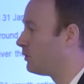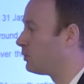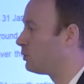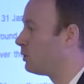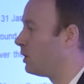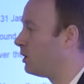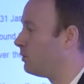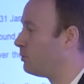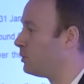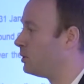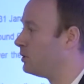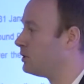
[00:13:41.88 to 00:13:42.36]

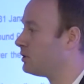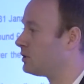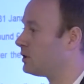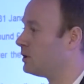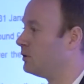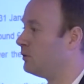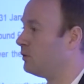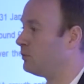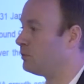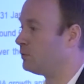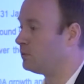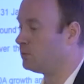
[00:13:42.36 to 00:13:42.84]

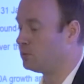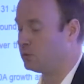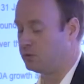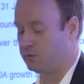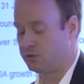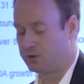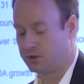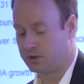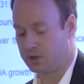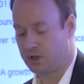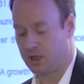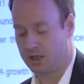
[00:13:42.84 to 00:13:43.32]
12.2. We've
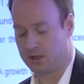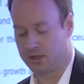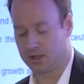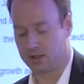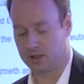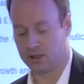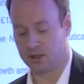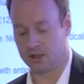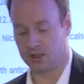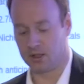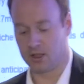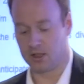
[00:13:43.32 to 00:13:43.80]
stated
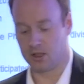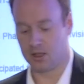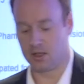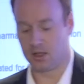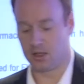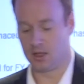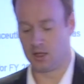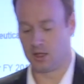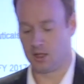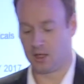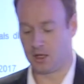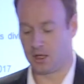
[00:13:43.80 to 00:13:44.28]
in an
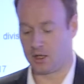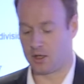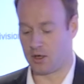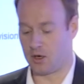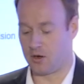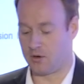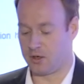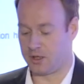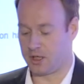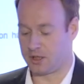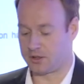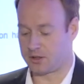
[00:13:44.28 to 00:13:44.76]

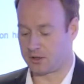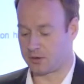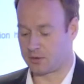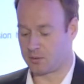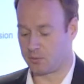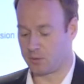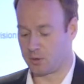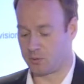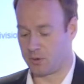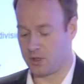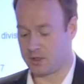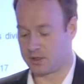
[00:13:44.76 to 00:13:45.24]
RNS a
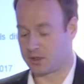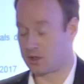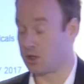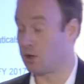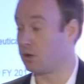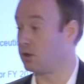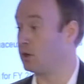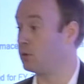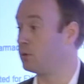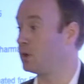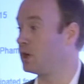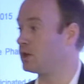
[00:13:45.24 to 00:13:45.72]
couple of weeks ago
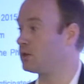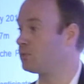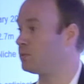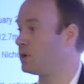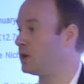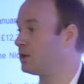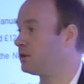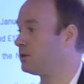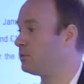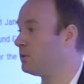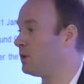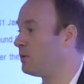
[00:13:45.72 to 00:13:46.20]
that we
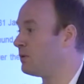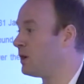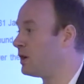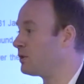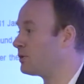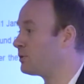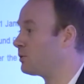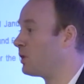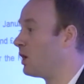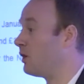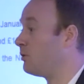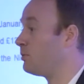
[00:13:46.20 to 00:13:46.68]
expect to be about
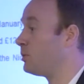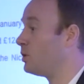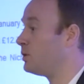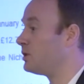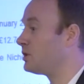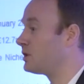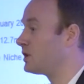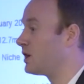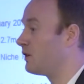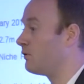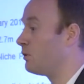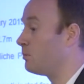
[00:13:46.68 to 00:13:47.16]

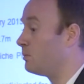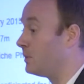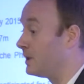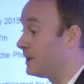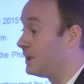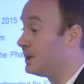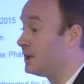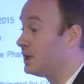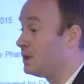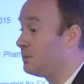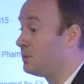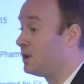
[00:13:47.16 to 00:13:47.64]
12.7
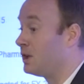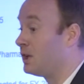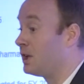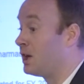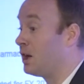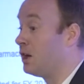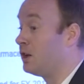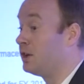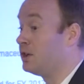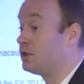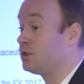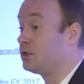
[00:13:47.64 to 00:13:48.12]
million
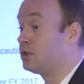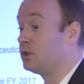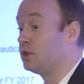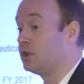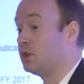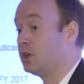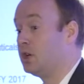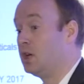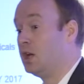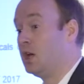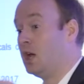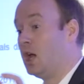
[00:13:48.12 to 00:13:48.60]
EBITDA this year.
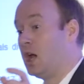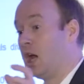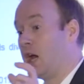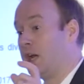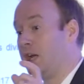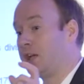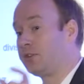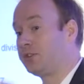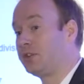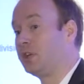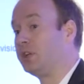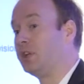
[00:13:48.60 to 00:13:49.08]
And
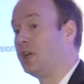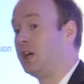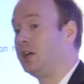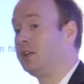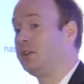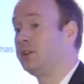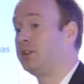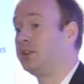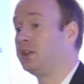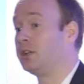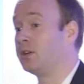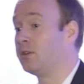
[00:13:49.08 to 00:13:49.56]
that's the
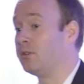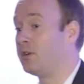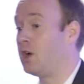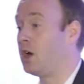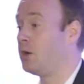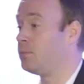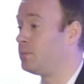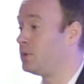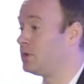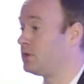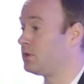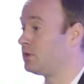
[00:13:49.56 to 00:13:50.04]
nice thing of our
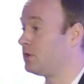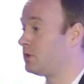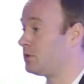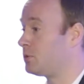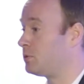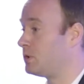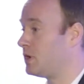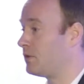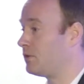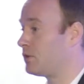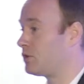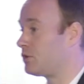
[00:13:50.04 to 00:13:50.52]
business.
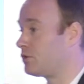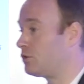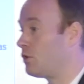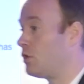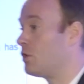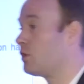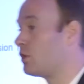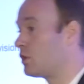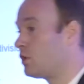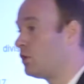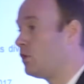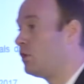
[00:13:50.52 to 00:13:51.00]
We have a
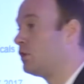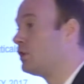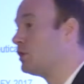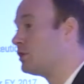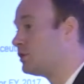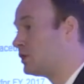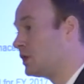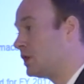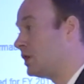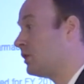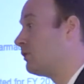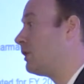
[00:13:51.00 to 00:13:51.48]
strong core that's
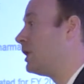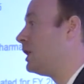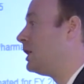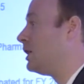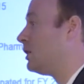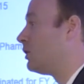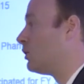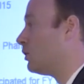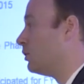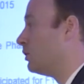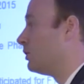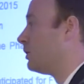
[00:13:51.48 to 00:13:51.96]
generating
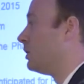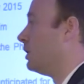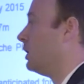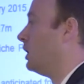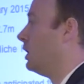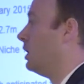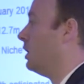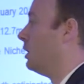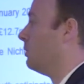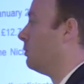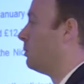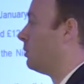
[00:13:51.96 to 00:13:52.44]
good,
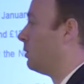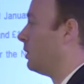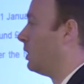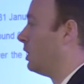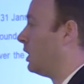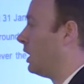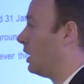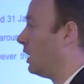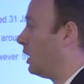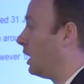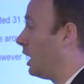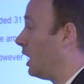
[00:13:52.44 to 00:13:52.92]

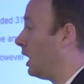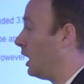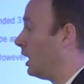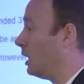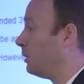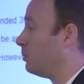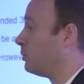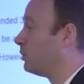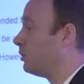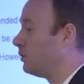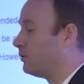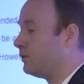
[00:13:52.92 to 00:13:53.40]
high
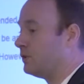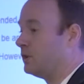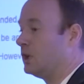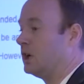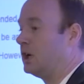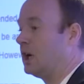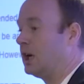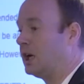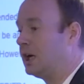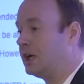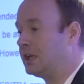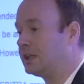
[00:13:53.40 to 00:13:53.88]
profit,
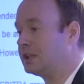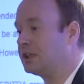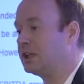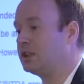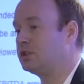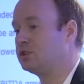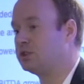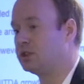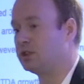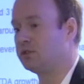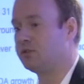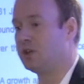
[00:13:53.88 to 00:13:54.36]
high cash
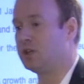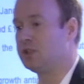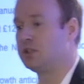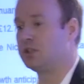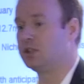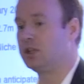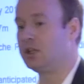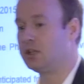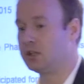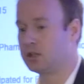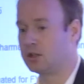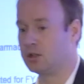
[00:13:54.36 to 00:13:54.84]
generation
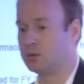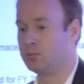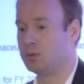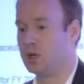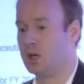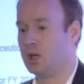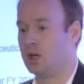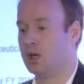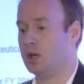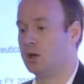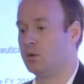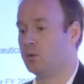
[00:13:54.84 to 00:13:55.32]
income,
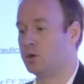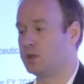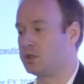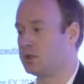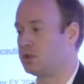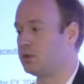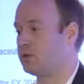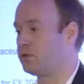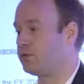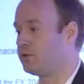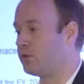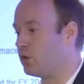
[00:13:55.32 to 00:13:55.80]
which
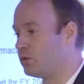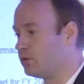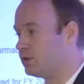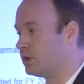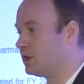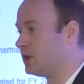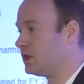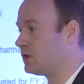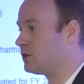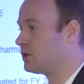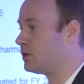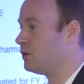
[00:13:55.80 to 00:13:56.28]
is
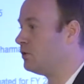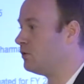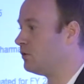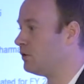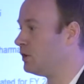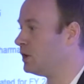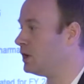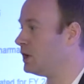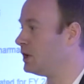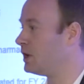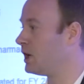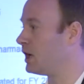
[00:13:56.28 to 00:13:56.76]
funding 2
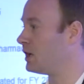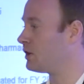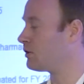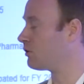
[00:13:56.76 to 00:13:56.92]
really nice